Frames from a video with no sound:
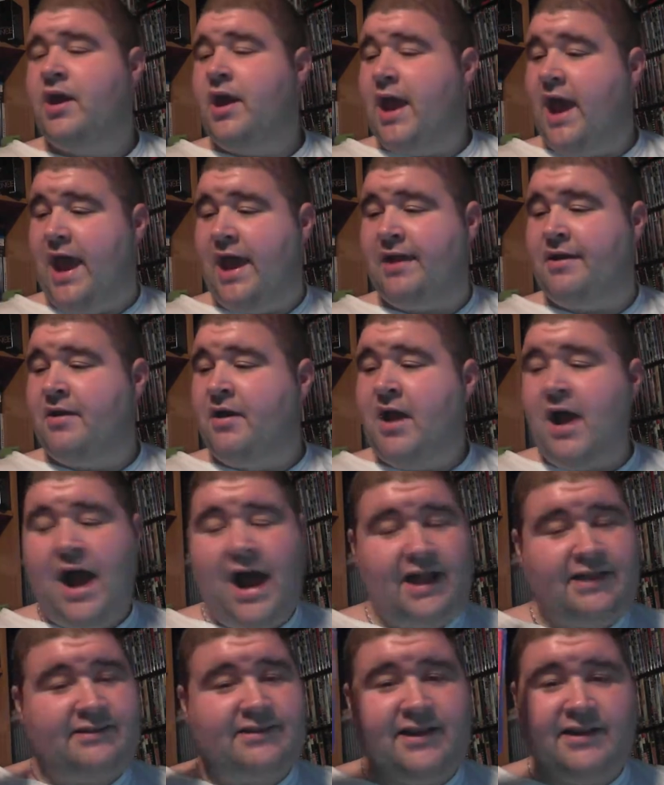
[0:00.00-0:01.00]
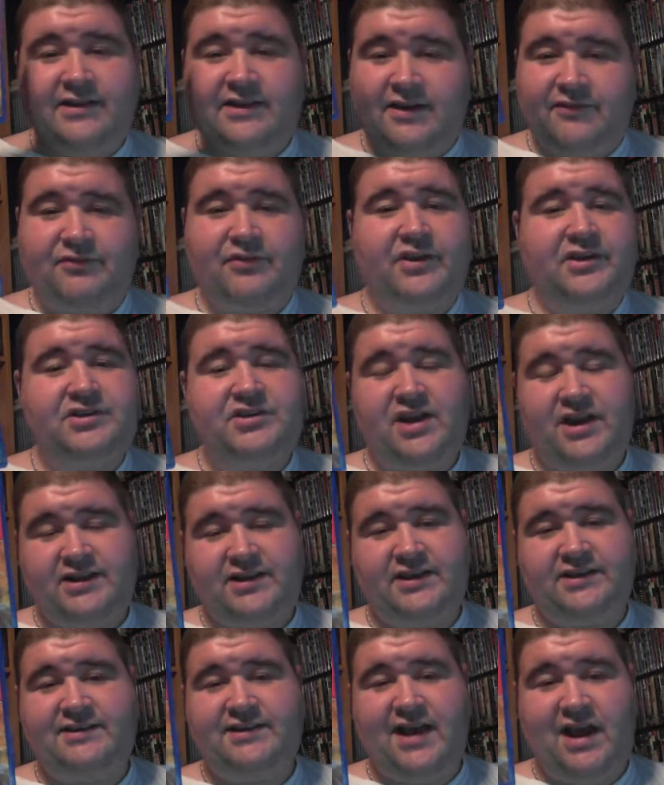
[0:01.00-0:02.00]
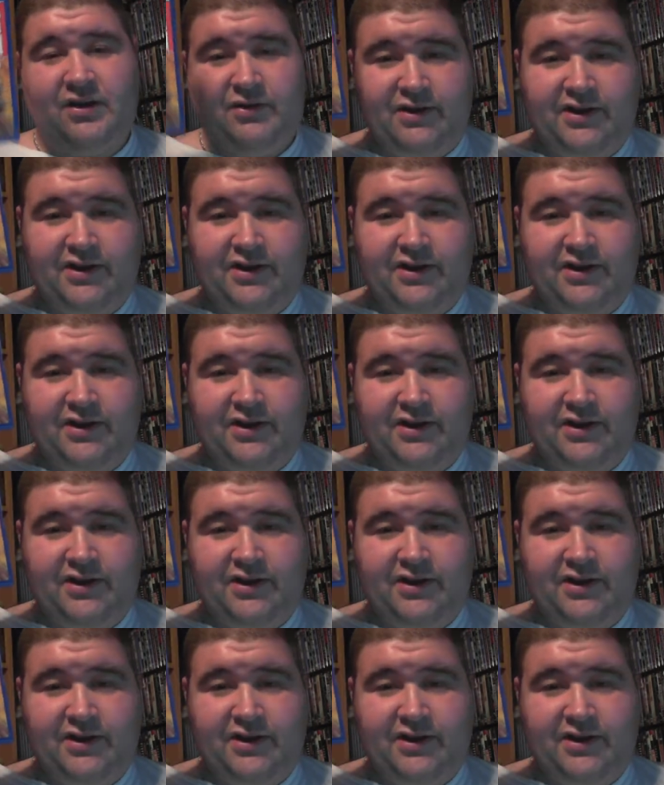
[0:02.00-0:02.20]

And I'd say definitely check this out.